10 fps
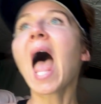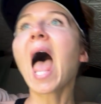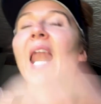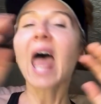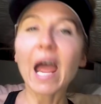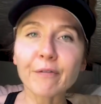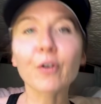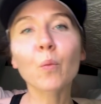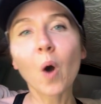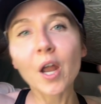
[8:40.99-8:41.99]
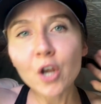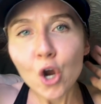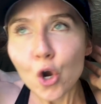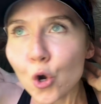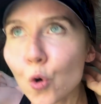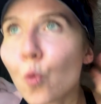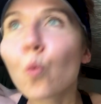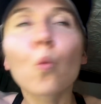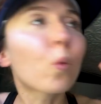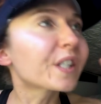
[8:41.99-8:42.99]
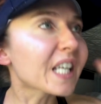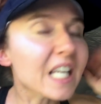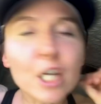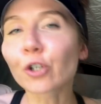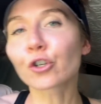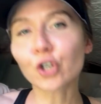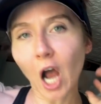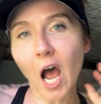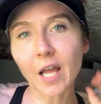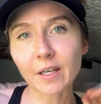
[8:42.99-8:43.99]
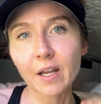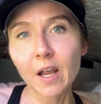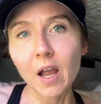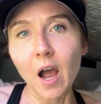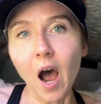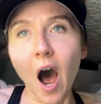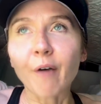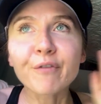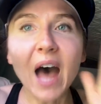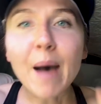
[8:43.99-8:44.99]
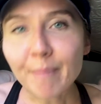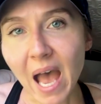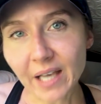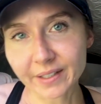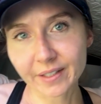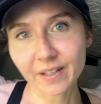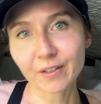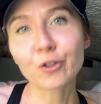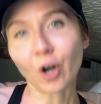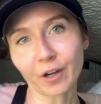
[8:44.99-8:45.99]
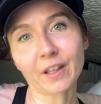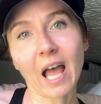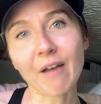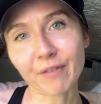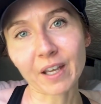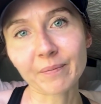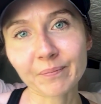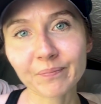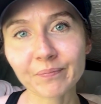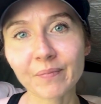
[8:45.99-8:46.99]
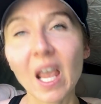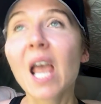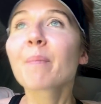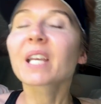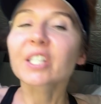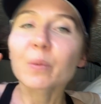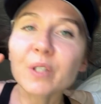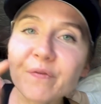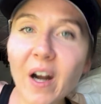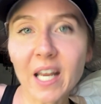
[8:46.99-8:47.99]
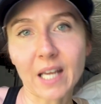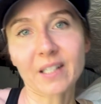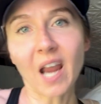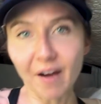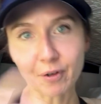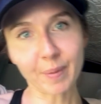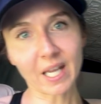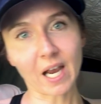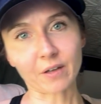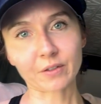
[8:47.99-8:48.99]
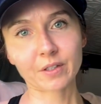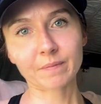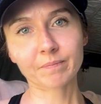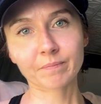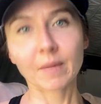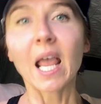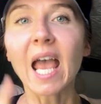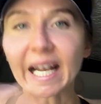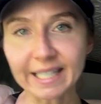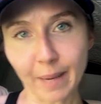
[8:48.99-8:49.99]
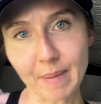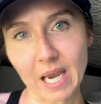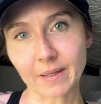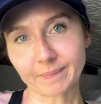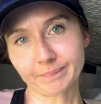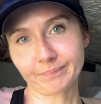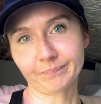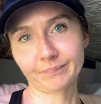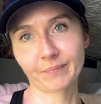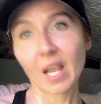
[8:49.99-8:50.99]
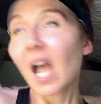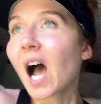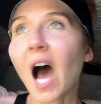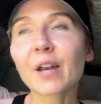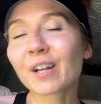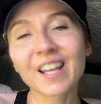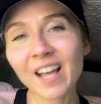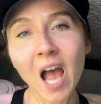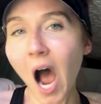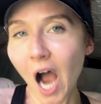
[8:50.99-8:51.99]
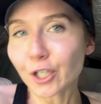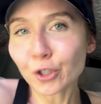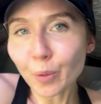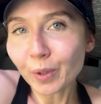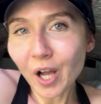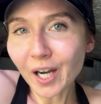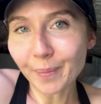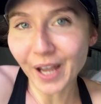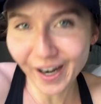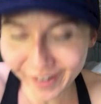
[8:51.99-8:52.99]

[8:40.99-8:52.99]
And everyone who was in earshot of that mess started laughing. Because it was funny to everybody else except me. I just don't belong up there.